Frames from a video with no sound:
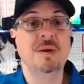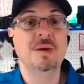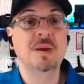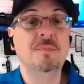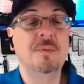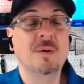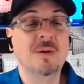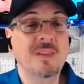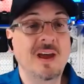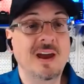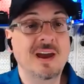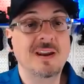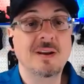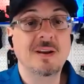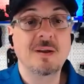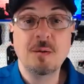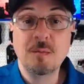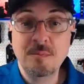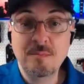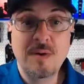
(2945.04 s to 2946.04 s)
people that
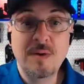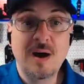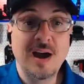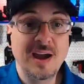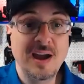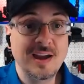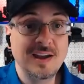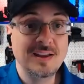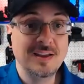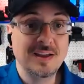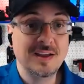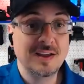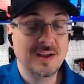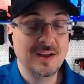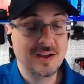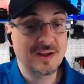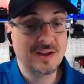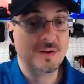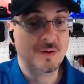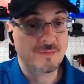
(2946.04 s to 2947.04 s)
my
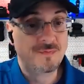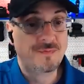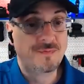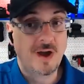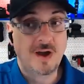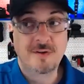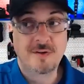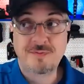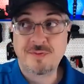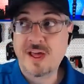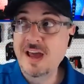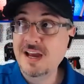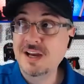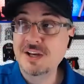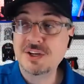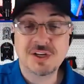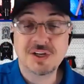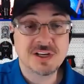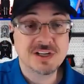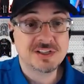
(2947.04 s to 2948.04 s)
uh,
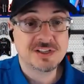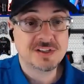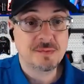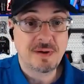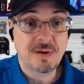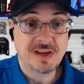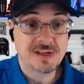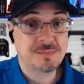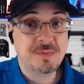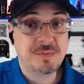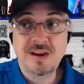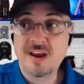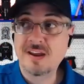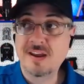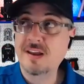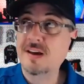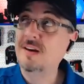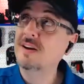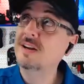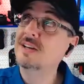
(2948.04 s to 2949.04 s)
flash is my
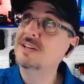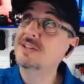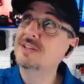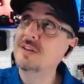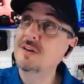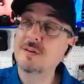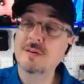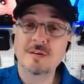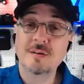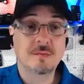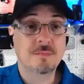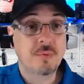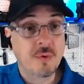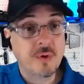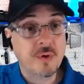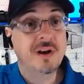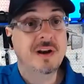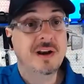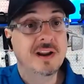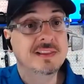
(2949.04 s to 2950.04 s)
SB900 is still
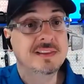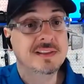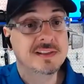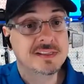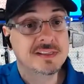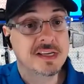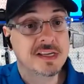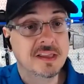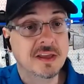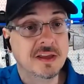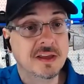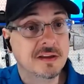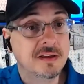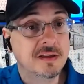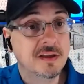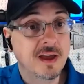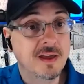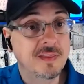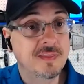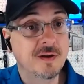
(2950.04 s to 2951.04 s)
pointed at the ceiling,
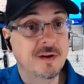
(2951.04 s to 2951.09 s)
and oh,